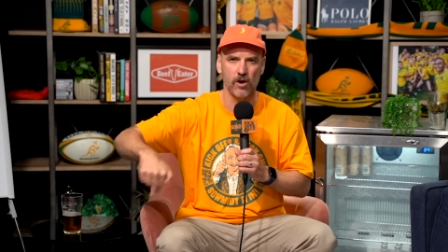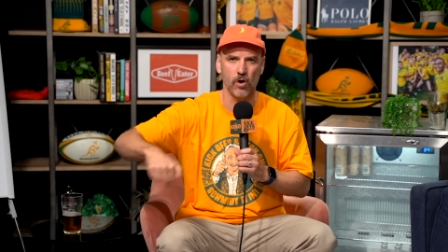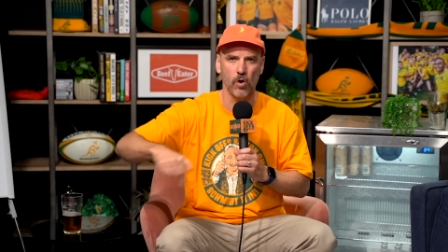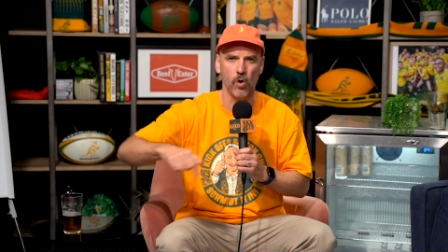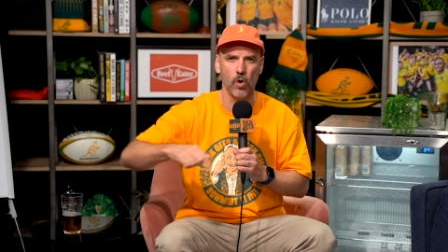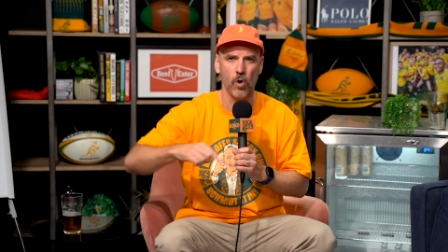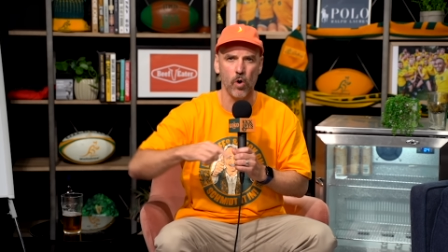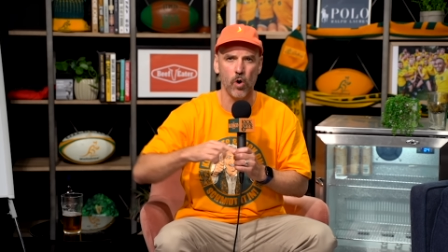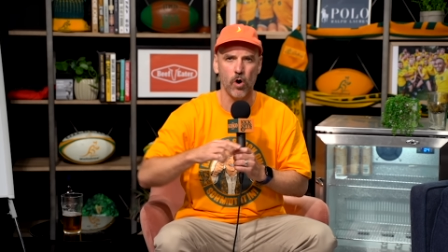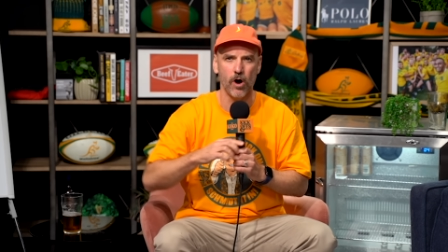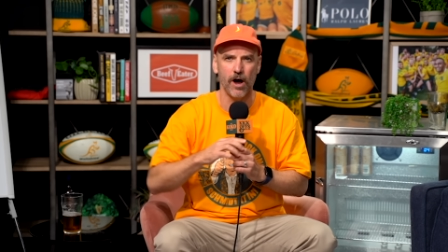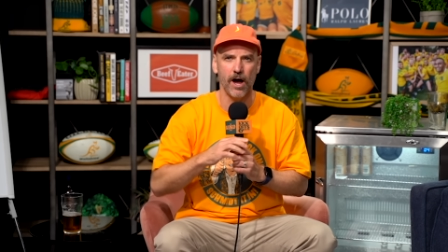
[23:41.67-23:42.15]

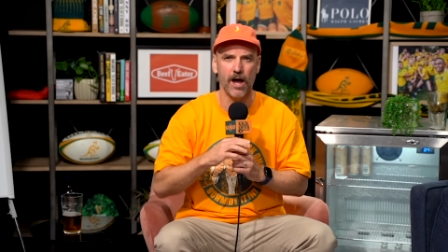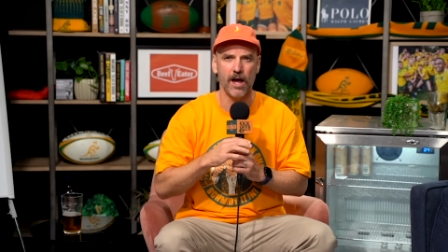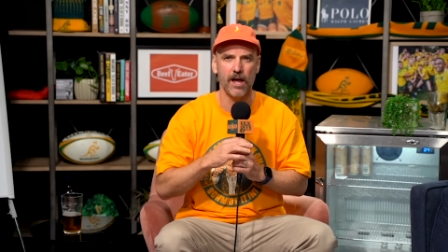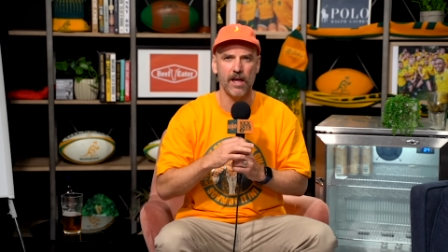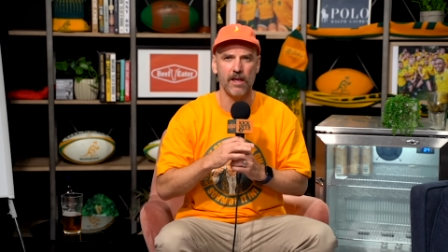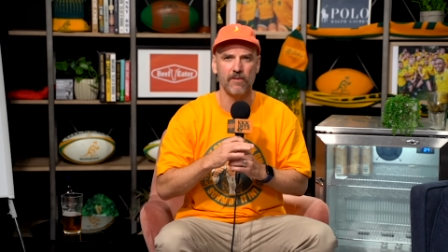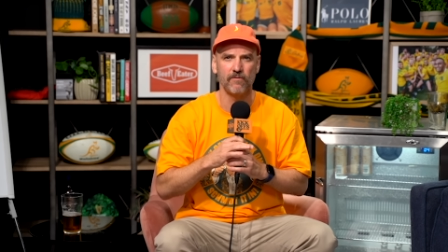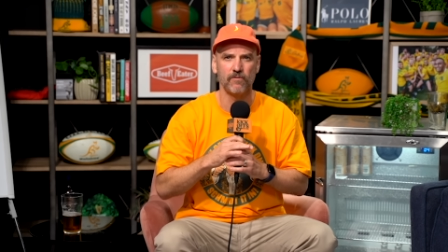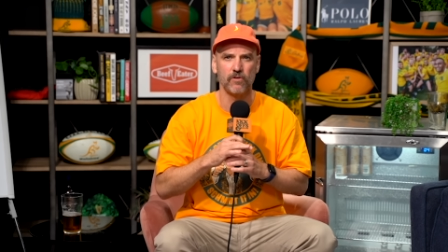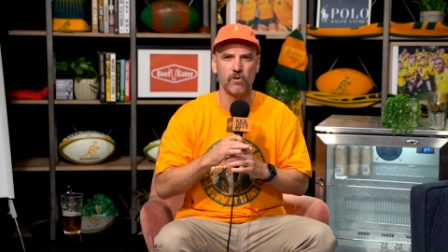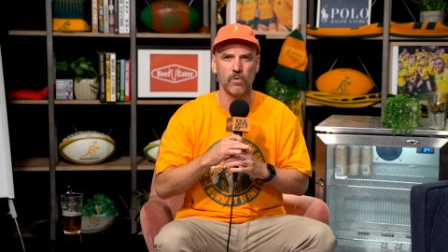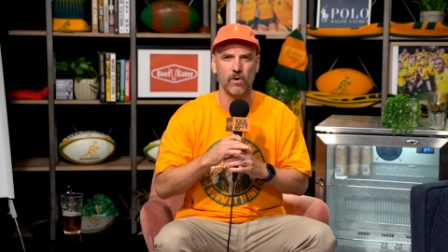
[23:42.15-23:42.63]
Or
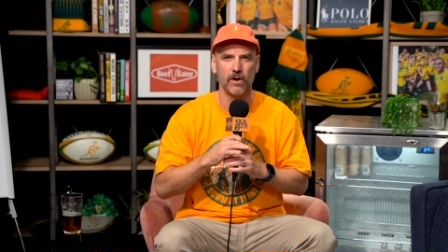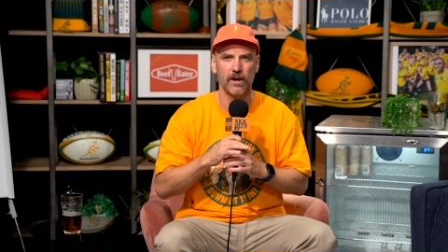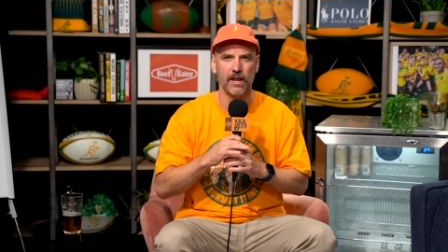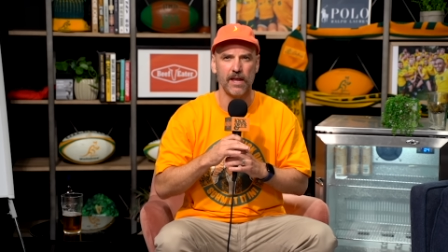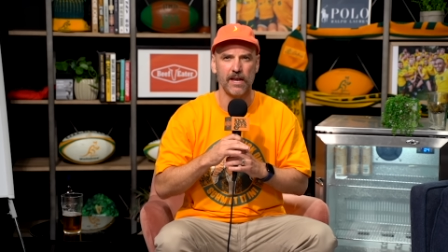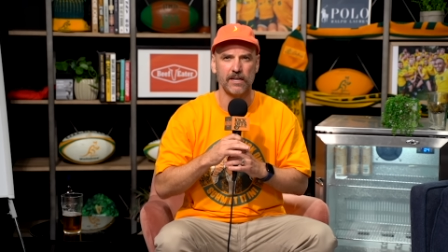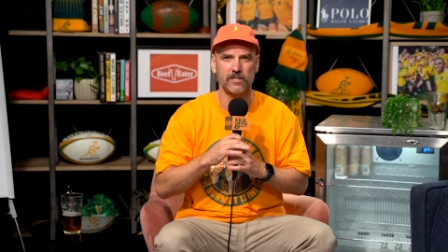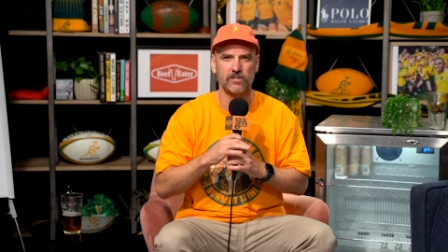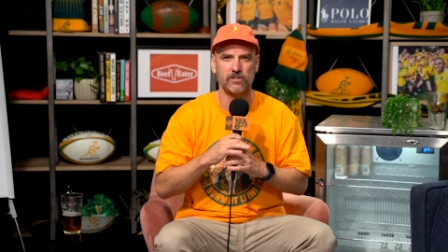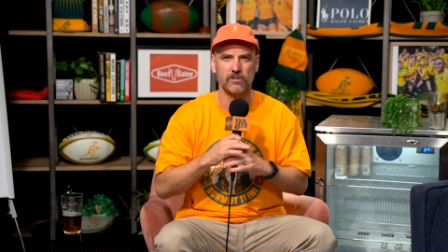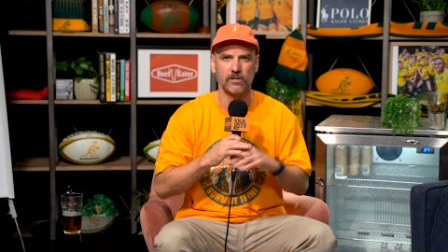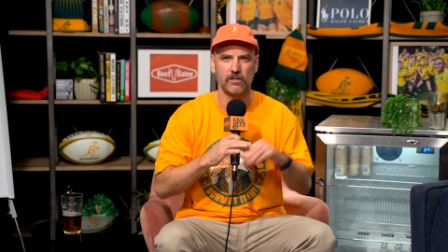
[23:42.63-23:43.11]
if you want
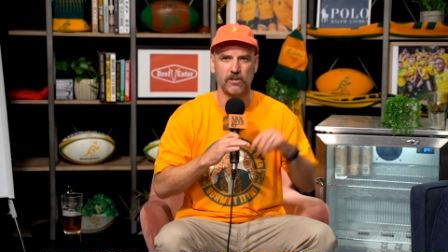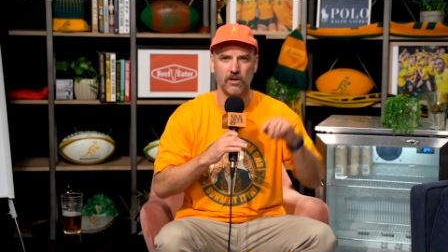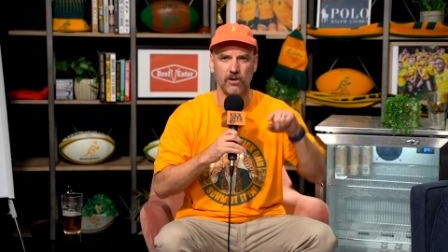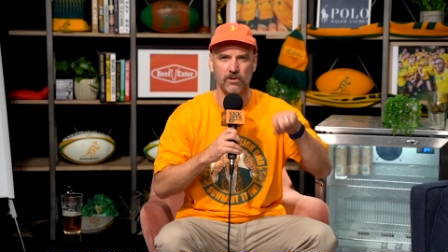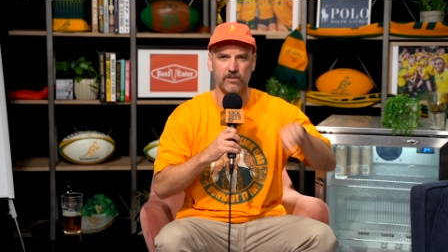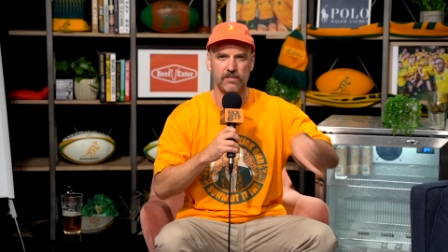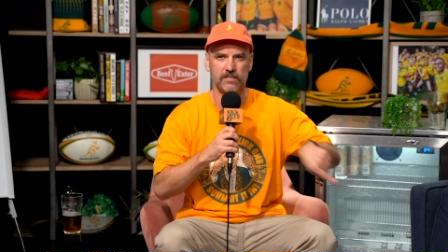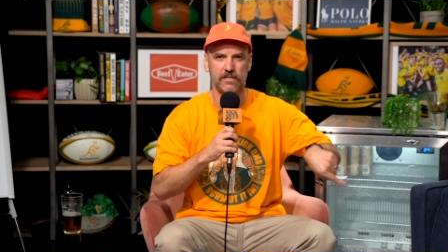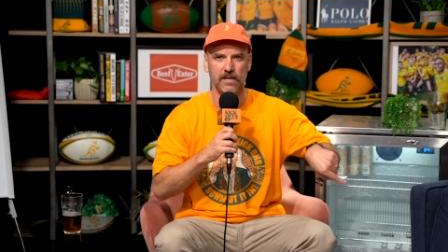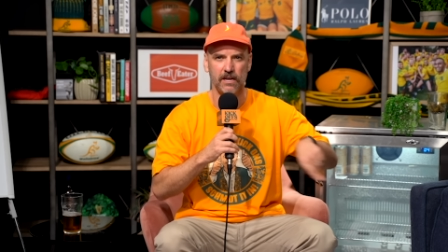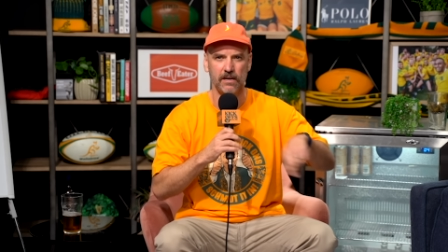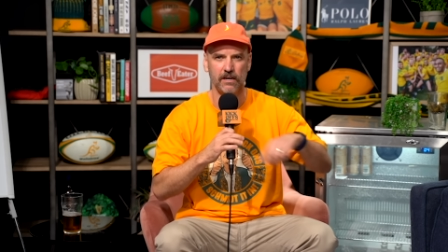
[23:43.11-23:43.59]
extra
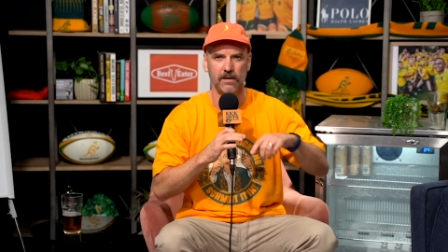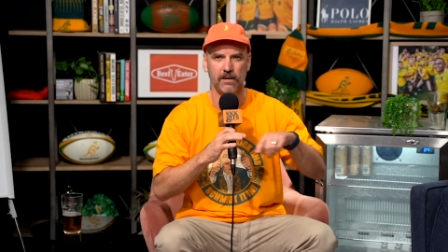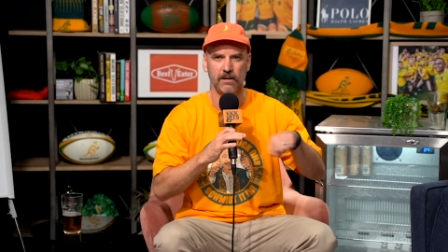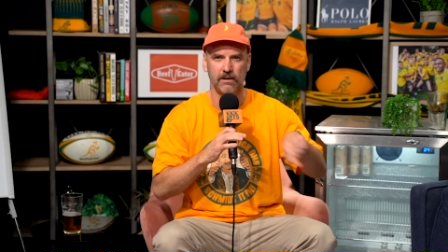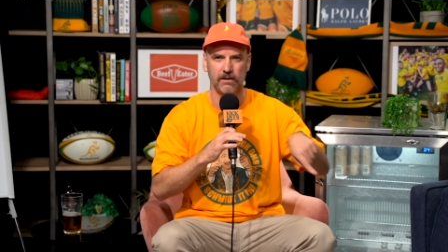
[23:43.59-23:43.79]
content,